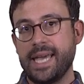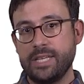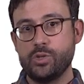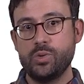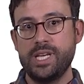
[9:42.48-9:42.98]

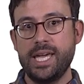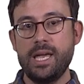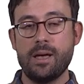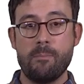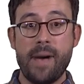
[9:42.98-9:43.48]
And
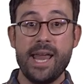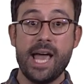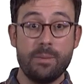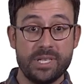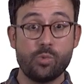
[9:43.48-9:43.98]
today, uh, my
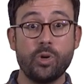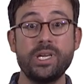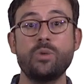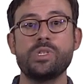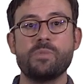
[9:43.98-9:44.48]
lab is
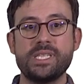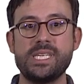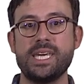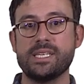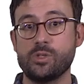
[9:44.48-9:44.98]
working with
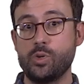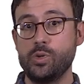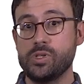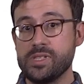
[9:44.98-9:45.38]
Matthias to use